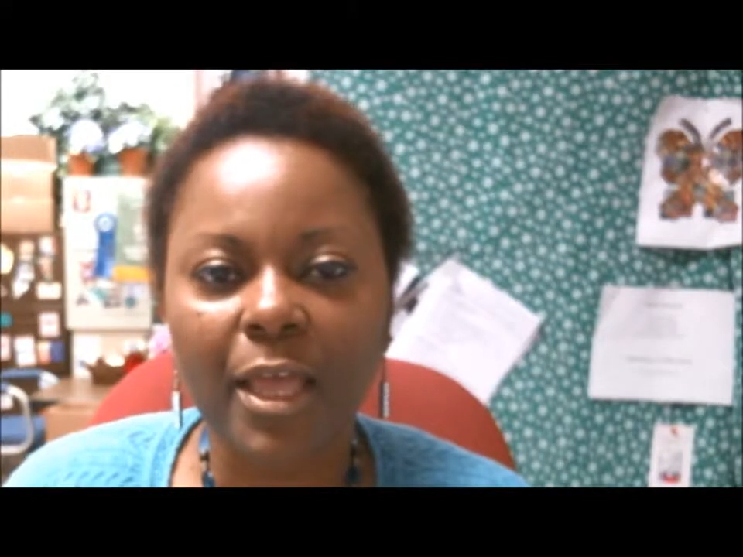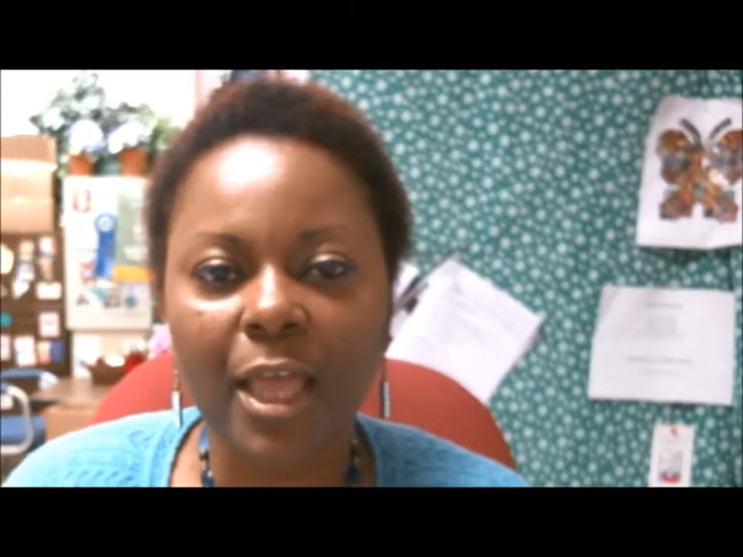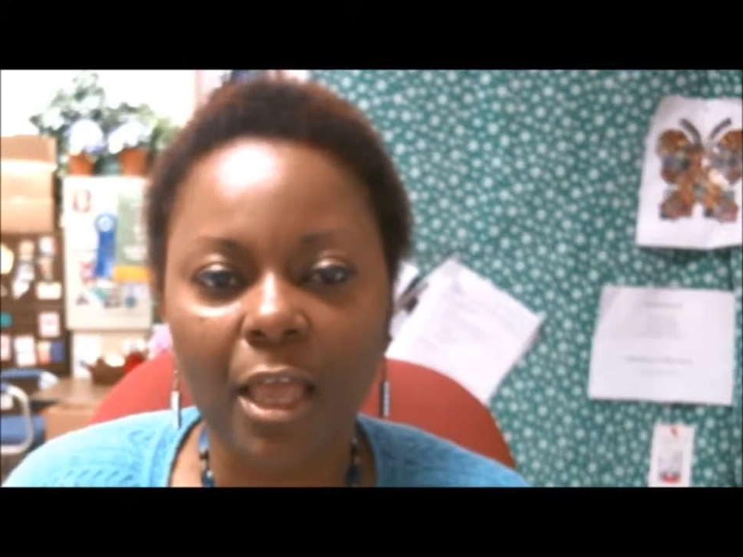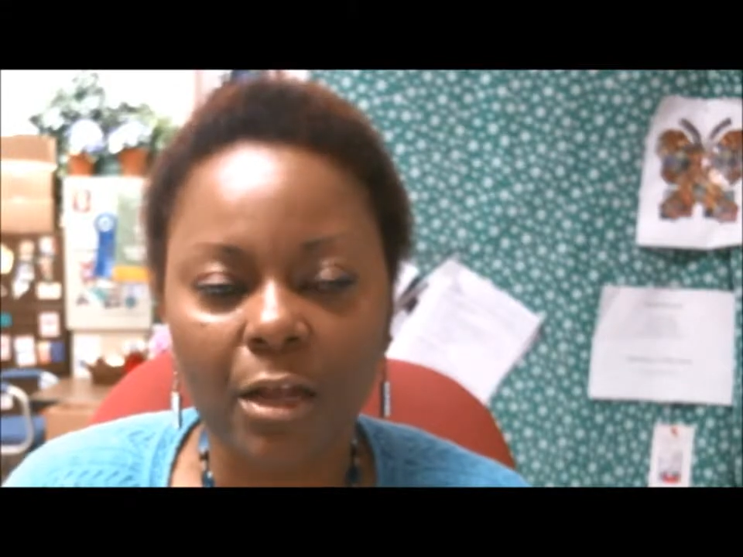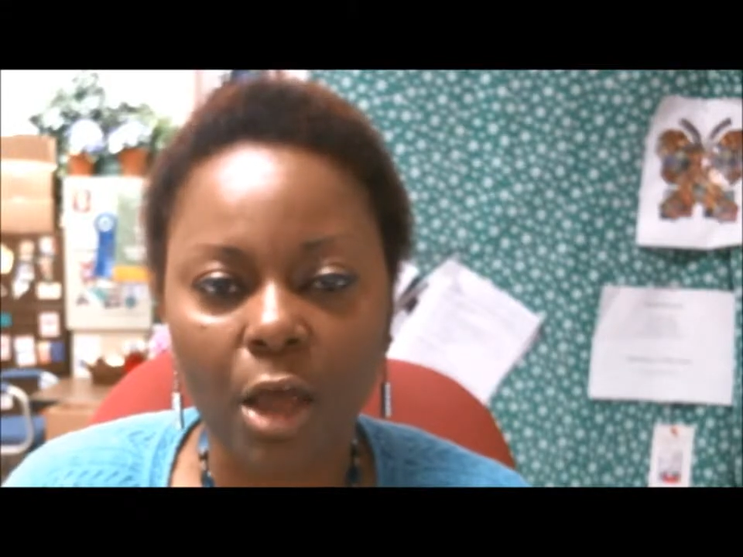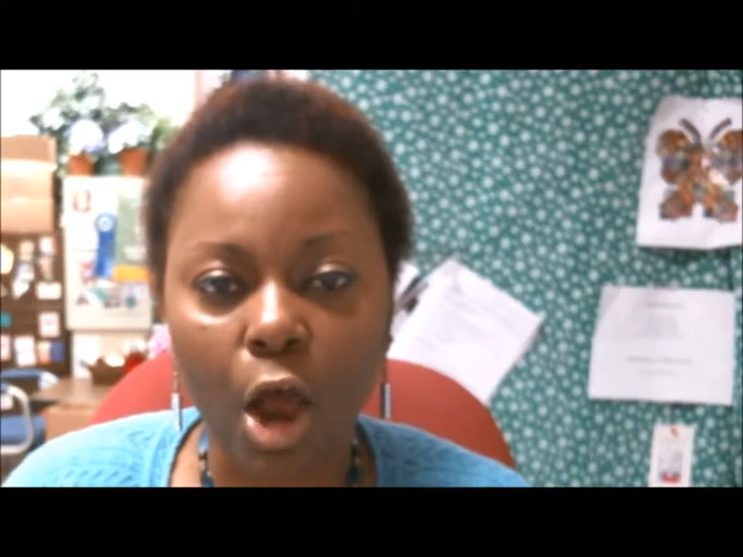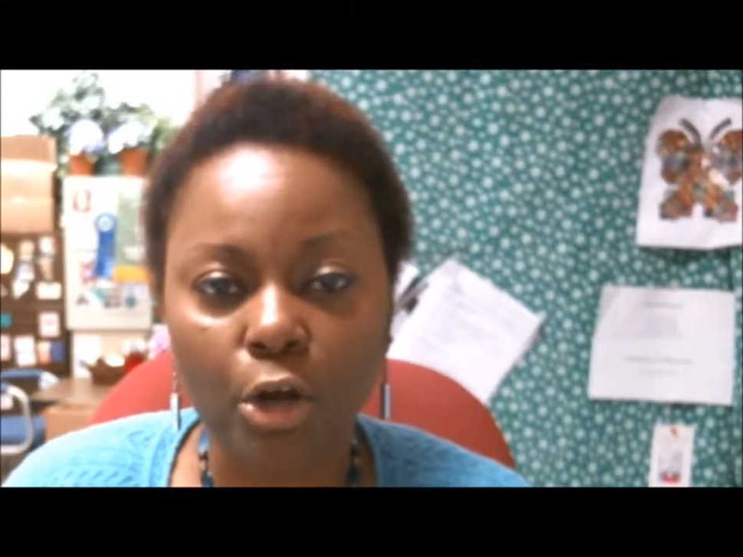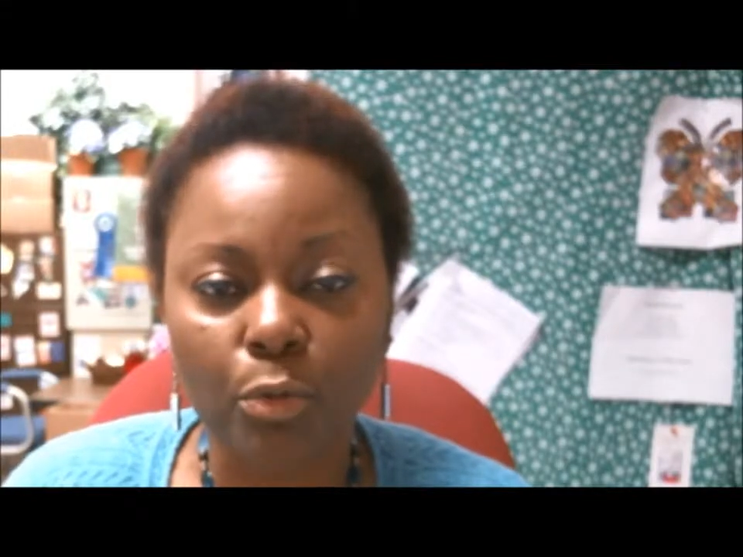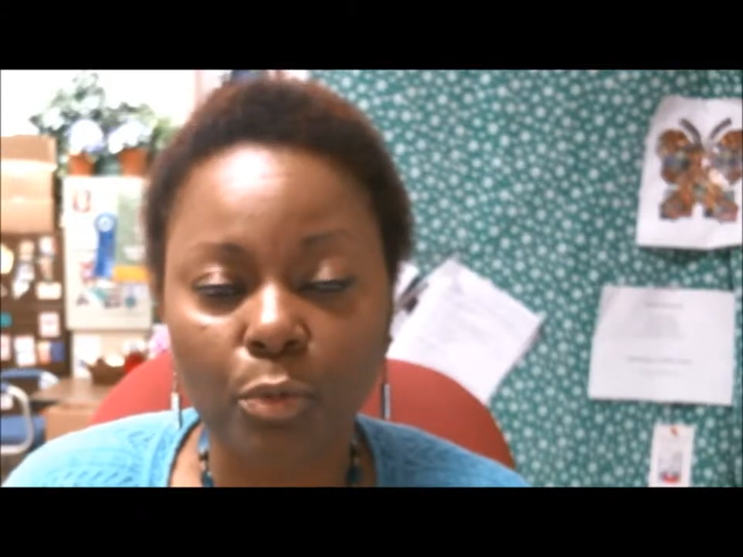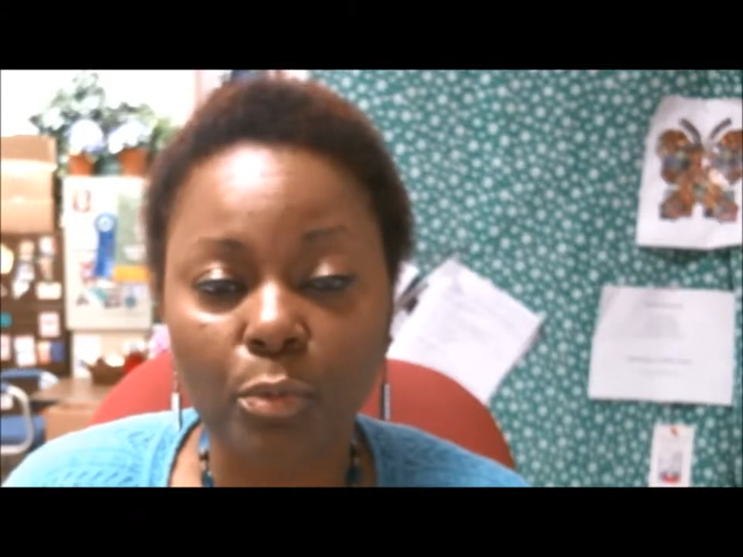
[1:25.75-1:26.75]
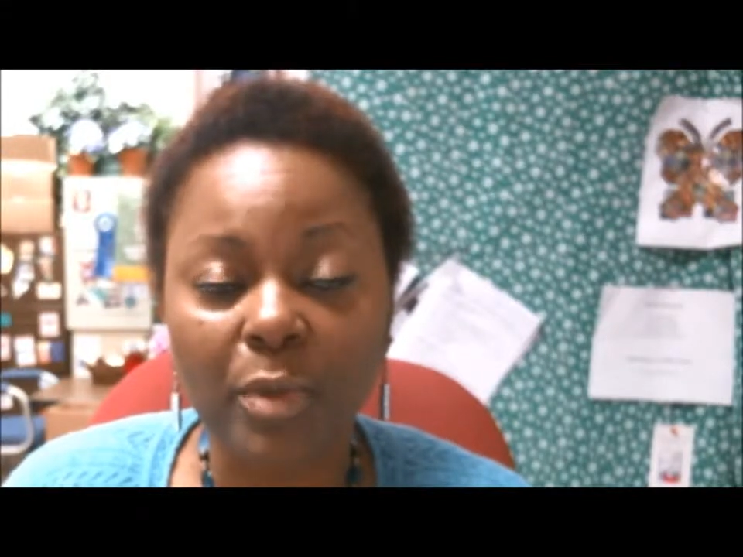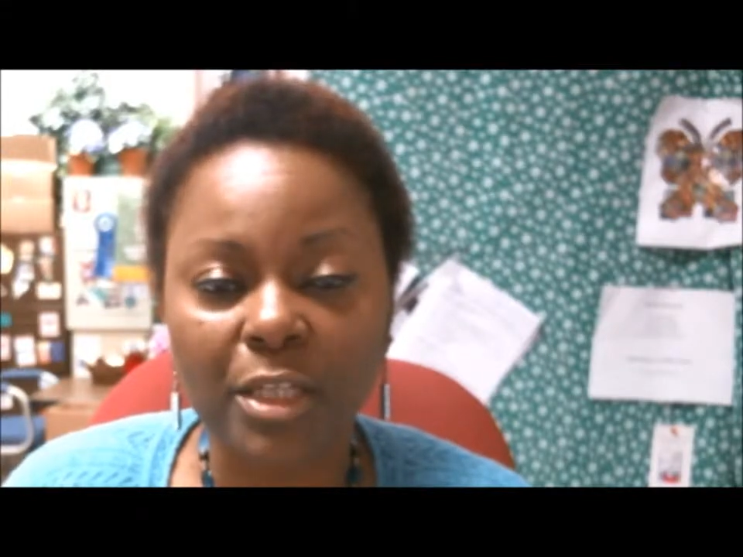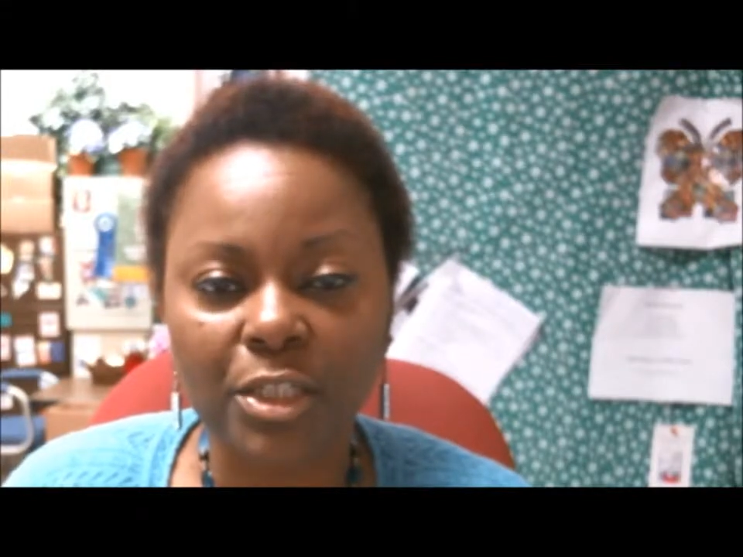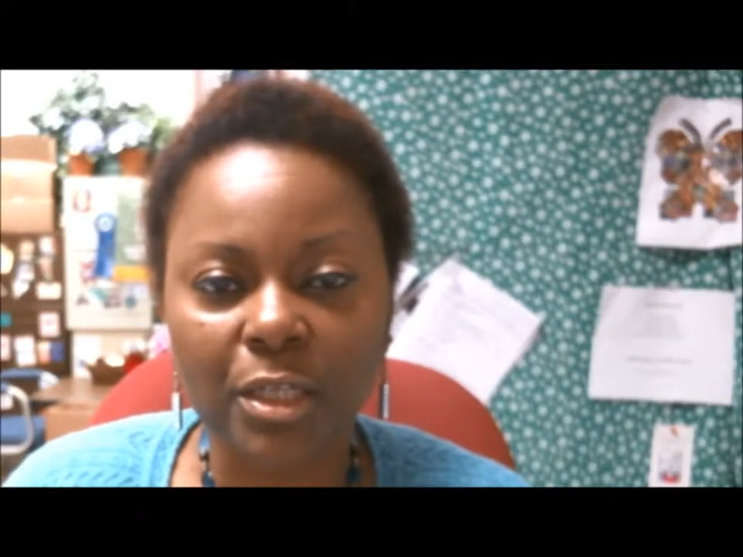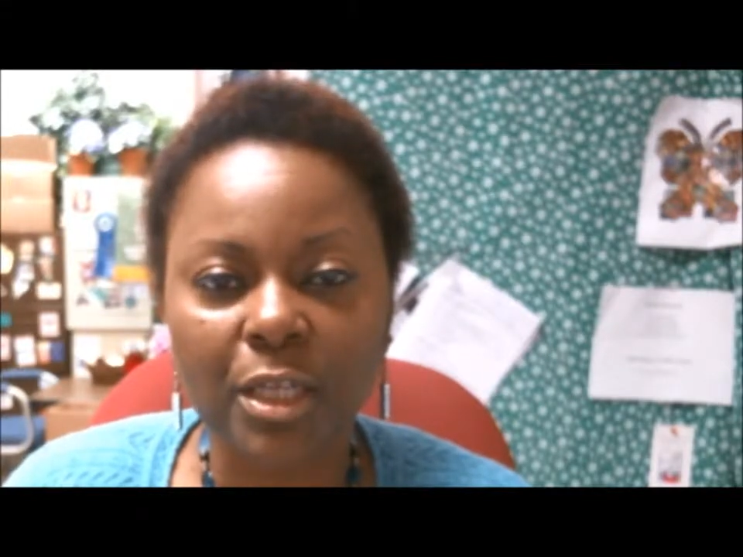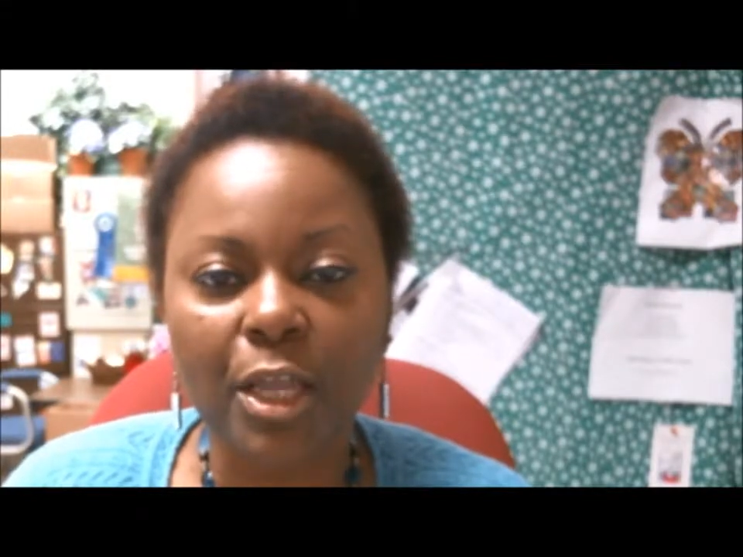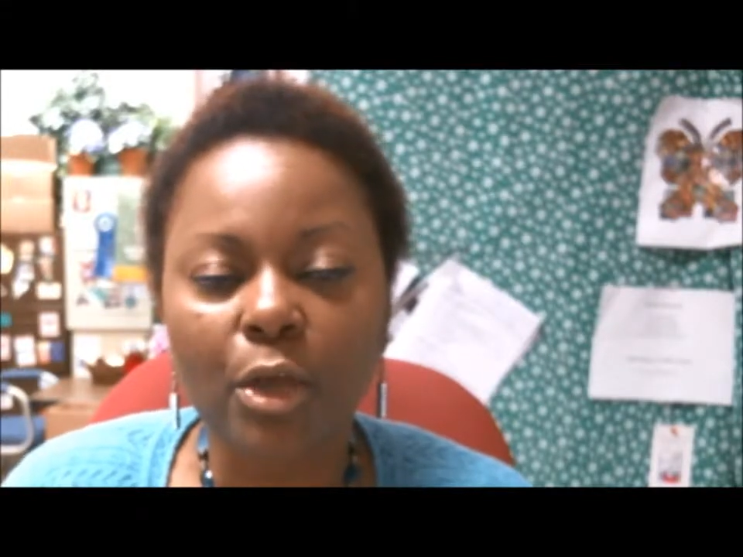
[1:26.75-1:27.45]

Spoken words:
and honorable mention.